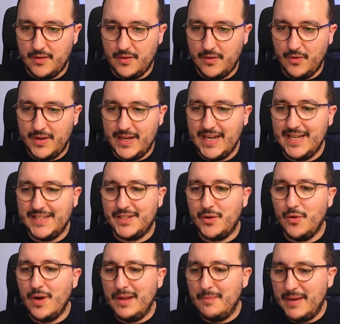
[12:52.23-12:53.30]
Okay, let's
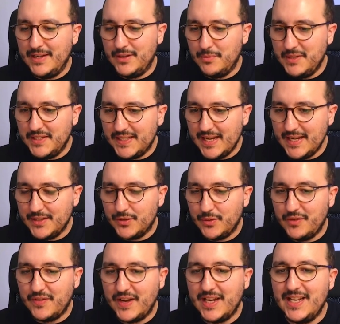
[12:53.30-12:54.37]
go, I made a mistake. So
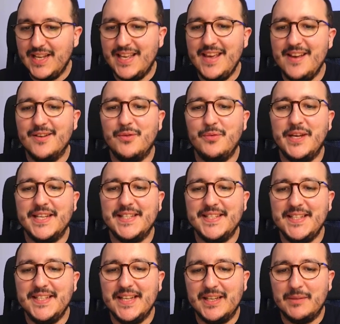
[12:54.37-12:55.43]
if I click here, we can
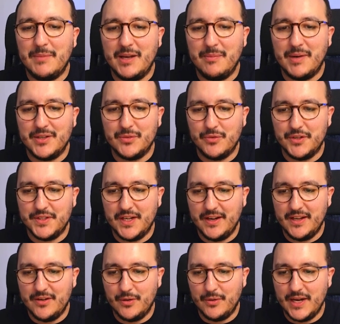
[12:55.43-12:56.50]
see that my passwords are
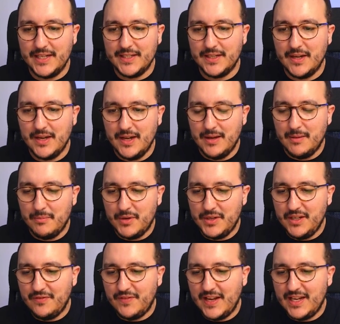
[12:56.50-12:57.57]
incorrect. But
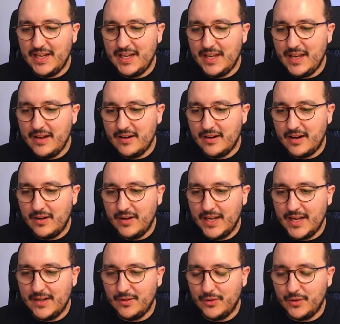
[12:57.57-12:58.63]
if I click here
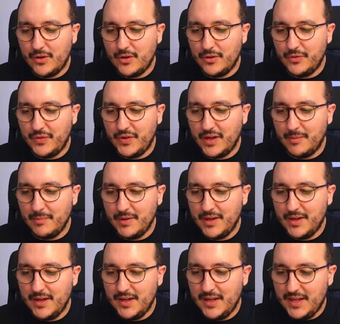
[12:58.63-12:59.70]
again on confirm,
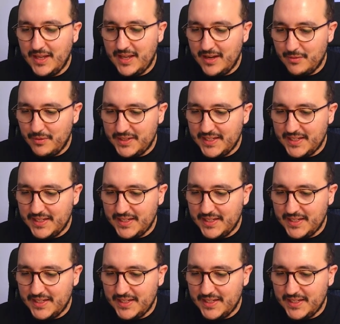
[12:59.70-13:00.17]
here we see